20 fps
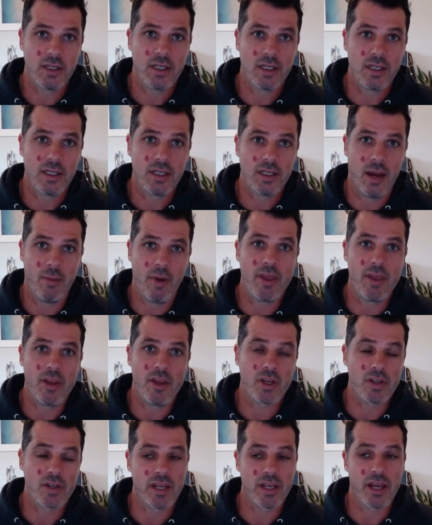And then you can
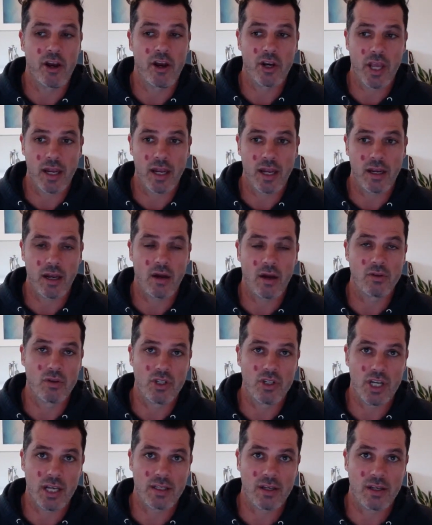say, okay, I was
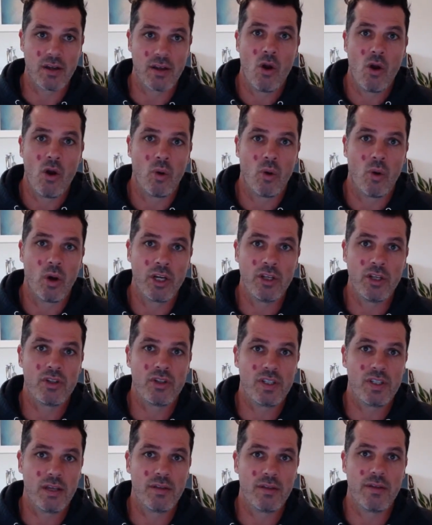rejected. What do you see
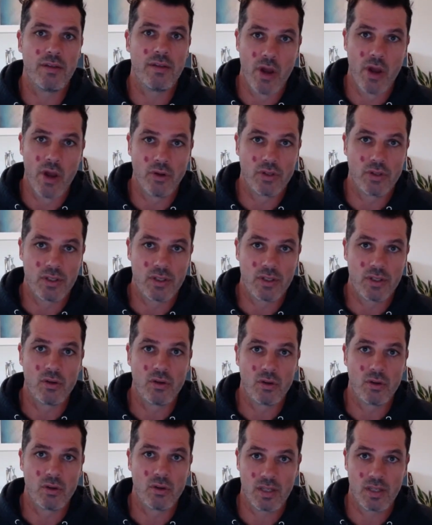in the notes in your
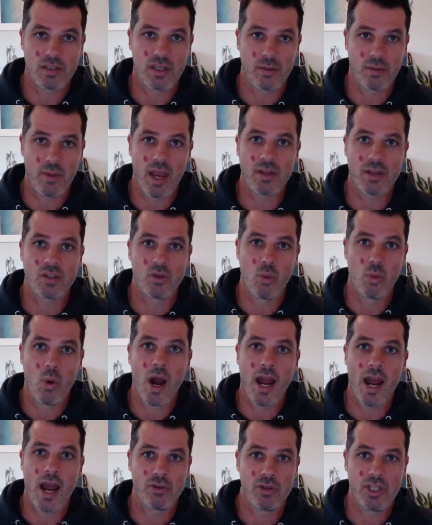system as to why
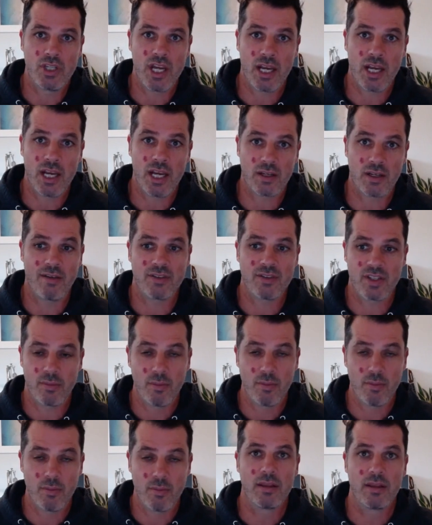it's rejected? I've
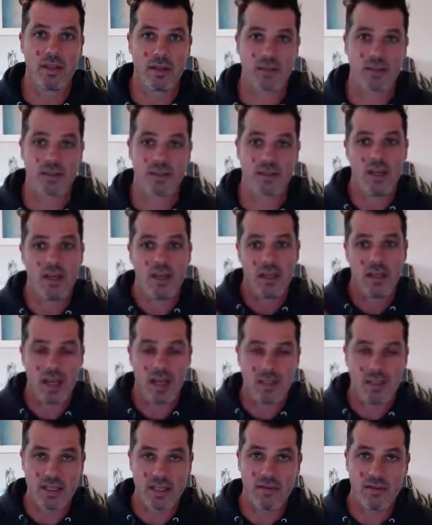submitted this. Here's
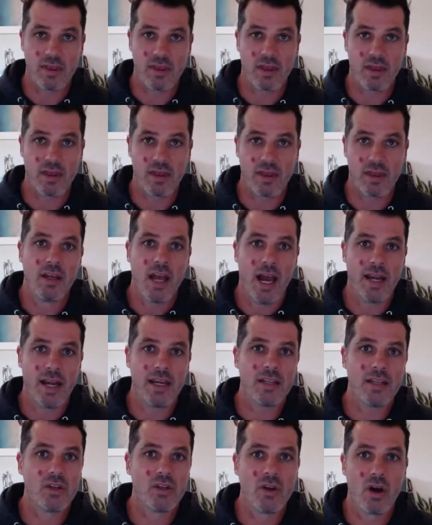everything. I need
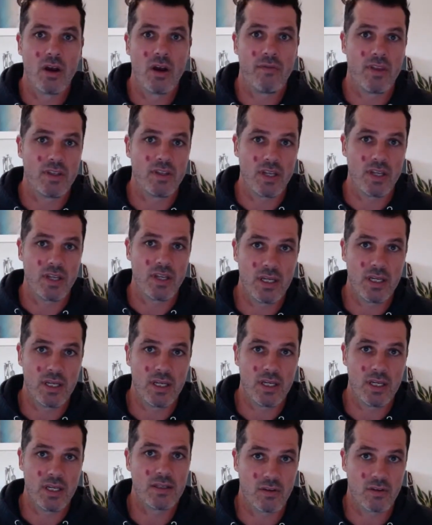to know if there's any further
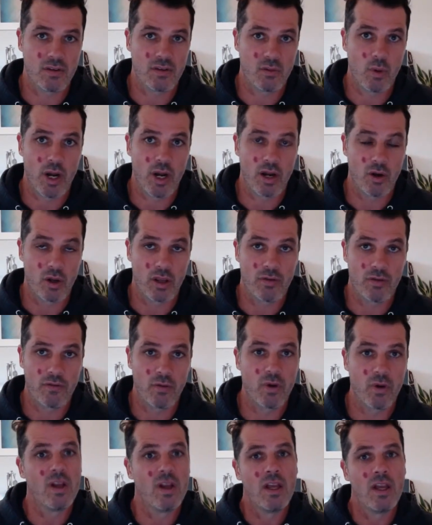details of what I'm looking for.
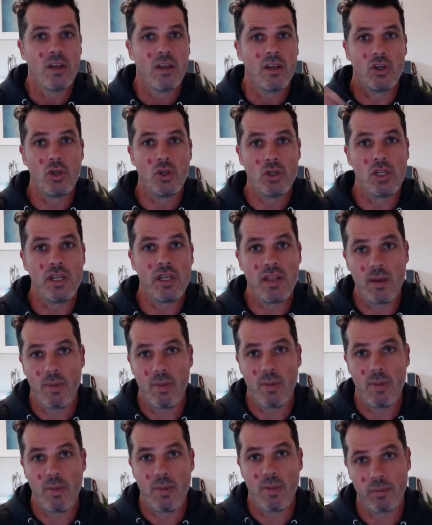Usually there might
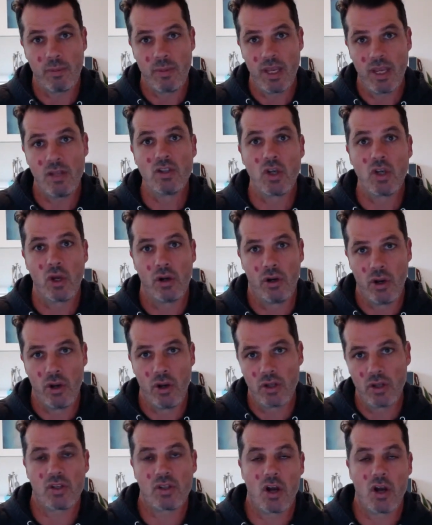be some internal
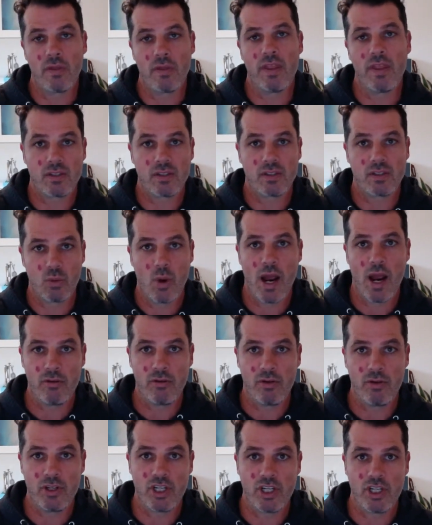notes on there as to why they're
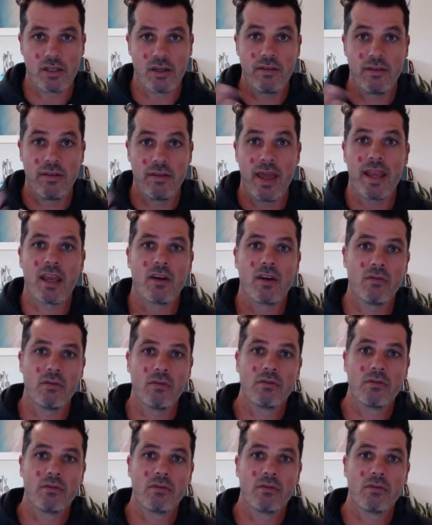rejected, and they can